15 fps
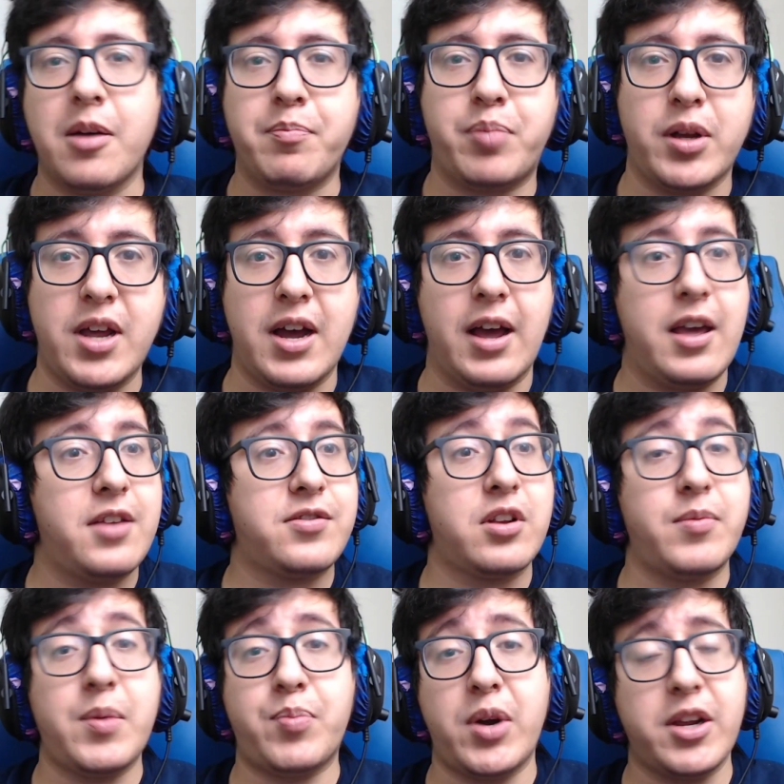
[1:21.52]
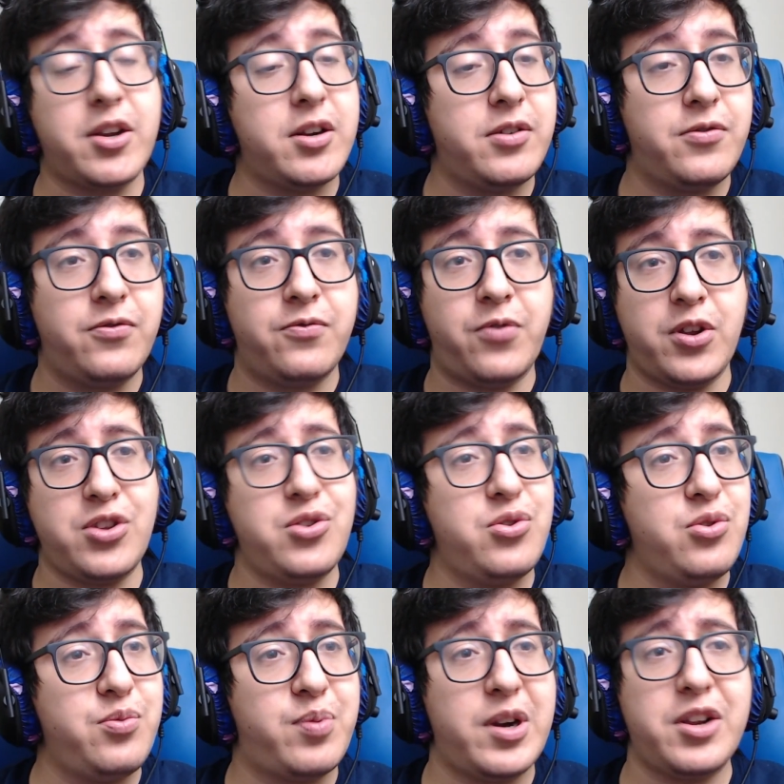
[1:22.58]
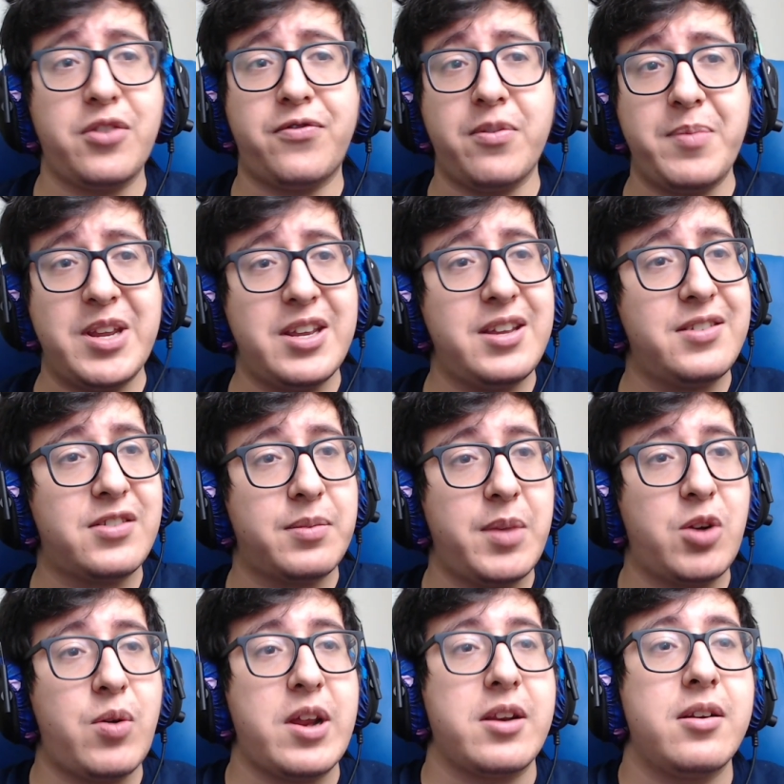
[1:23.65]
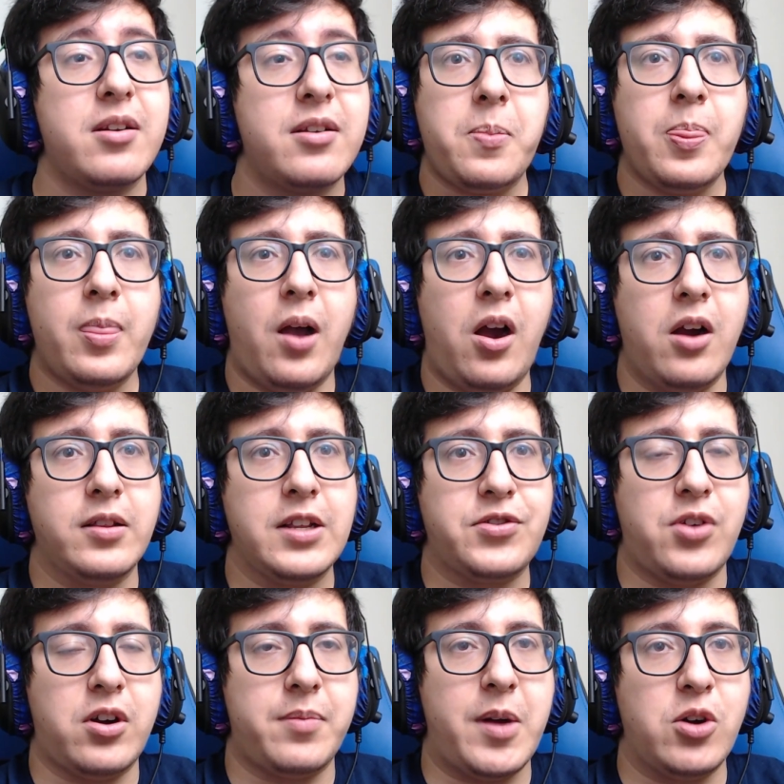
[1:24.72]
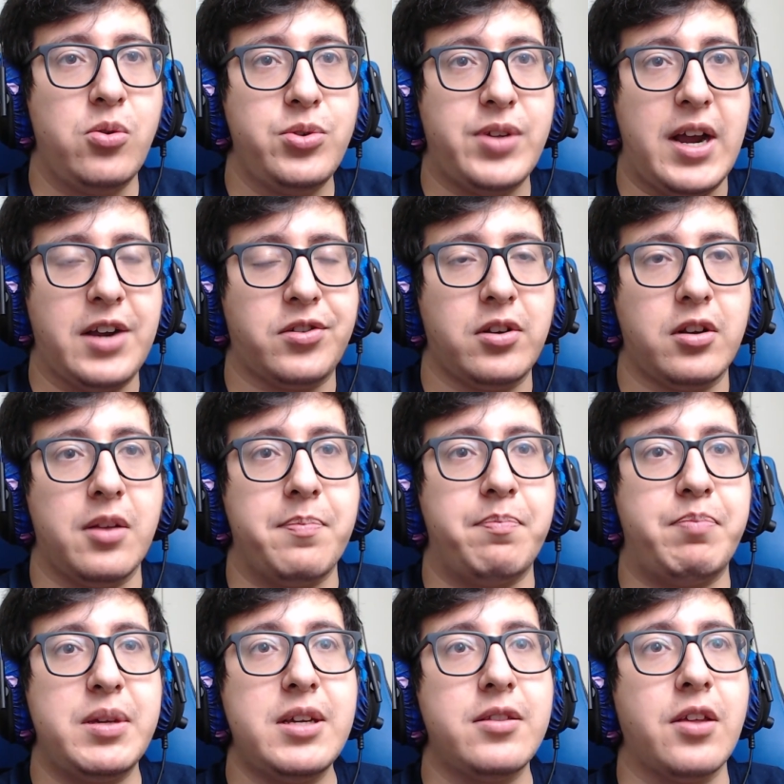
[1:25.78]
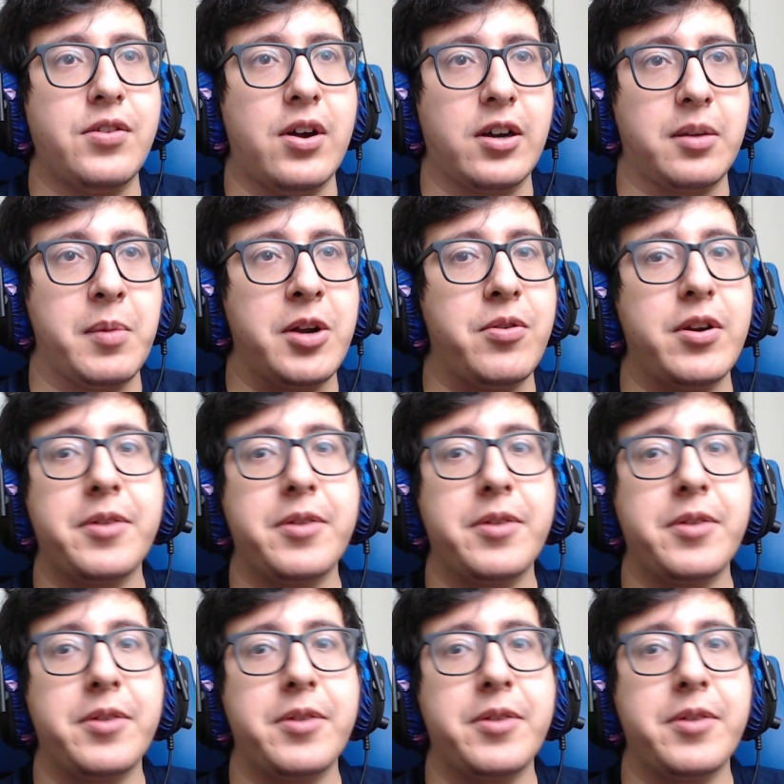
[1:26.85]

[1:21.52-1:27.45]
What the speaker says: But yeah, it's going to be pretty good for you, pretty good for me. It's going to be great. All right, let's talk about who's actually going to be in the documentary.